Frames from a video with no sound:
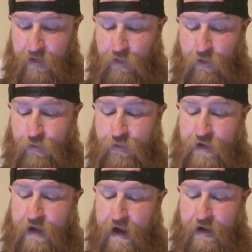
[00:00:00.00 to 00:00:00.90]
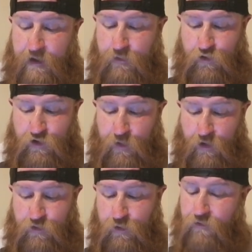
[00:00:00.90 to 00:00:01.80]
but denied he was
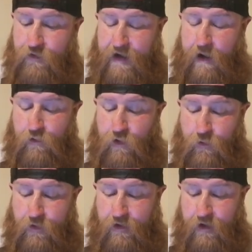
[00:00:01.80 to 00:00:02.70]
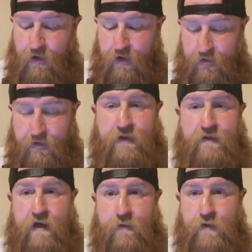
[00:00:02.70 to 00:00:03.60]
responsible for downloading
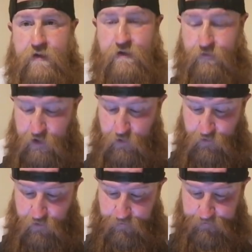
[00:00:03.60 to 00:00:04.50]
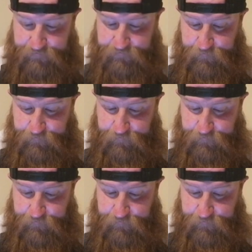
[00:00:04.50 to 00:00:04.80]
indecent images of children.